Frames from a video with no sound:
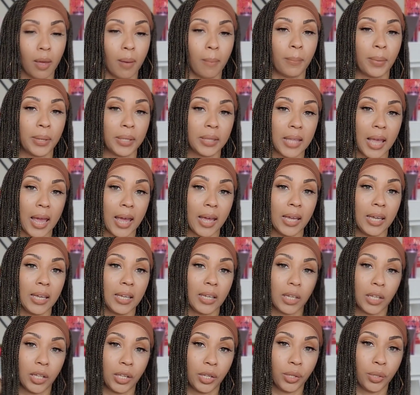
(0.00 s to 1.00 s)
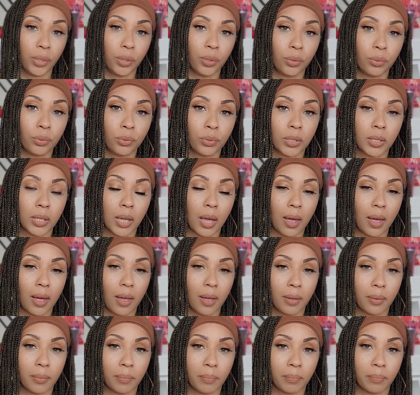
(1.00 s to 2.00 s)
But that includes
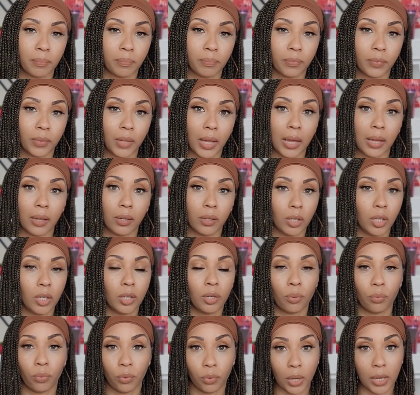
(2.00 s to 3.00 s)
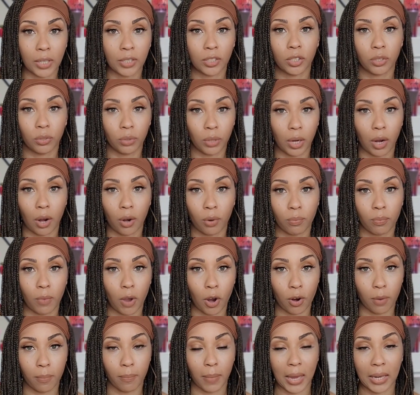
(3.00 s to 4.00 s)
like, you know, us doing
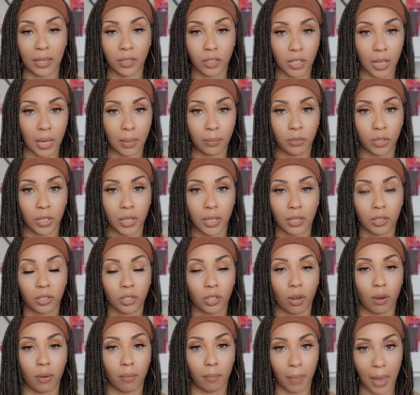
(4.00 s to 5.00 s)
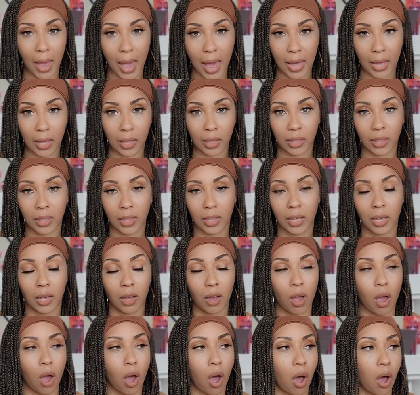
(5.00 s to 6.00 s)
our main subjects, our math,
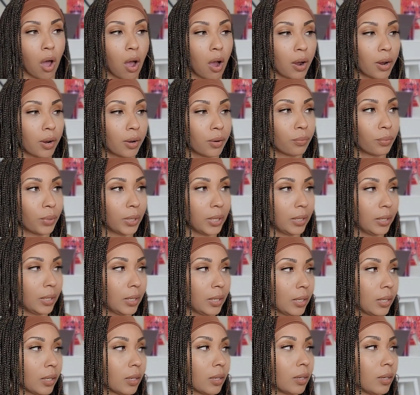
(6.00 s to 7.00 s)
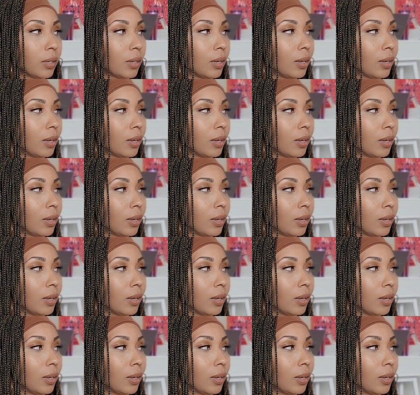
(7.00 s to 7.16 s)
our reading.